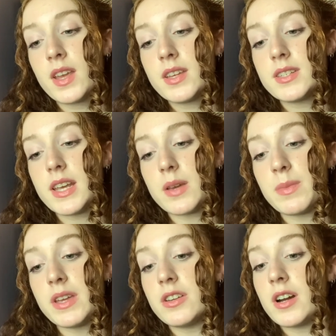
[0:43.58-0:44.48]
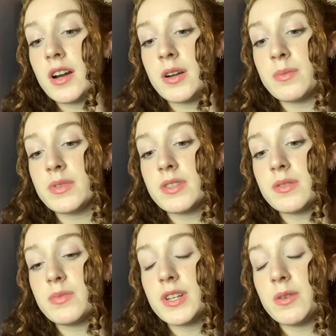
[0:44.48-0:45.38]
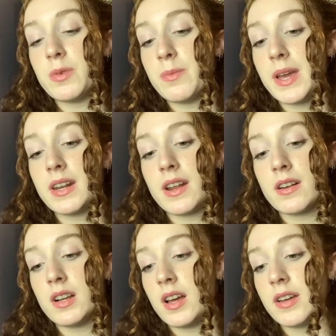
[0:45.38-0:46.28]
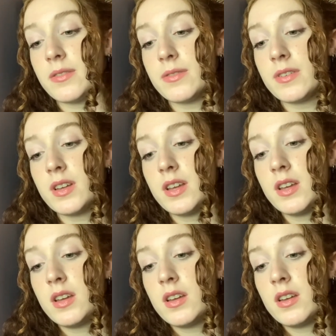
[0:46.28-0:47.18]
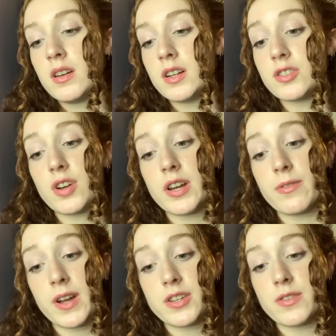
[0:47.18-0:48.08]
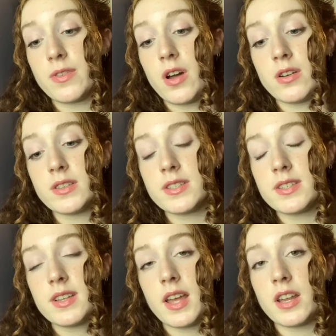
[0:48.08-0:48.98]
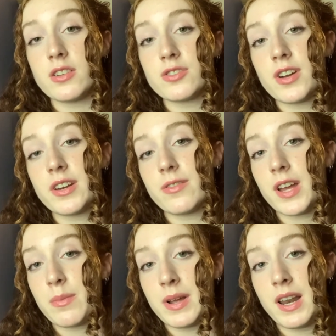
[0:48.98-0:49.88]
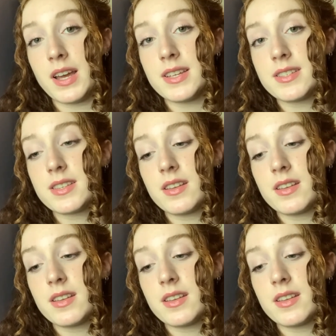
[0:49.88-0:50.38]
Take me in your arms, pretend we've made it out alive. I'll try to forget your flaws, and you'll try to forget my lies.